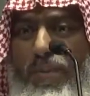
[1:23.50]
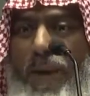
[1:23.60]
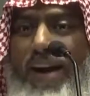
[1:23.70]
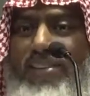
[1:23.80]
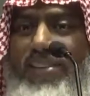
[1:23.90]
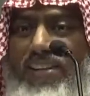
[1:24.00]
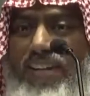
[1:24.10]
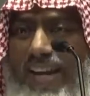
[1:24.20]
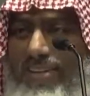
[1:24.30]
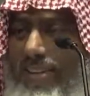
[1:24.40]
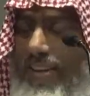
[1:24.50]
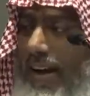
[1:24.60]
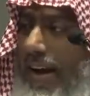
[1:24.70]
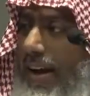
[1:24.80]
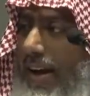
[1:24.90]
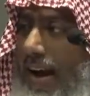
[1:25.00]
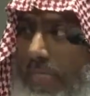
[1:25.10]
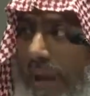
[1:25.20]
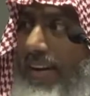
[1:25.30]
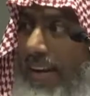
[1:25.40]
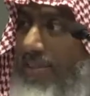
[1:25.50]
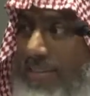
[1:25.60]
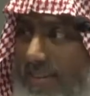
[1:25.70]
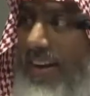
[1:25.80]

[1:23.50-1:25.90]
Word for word: you pass the test, and that test is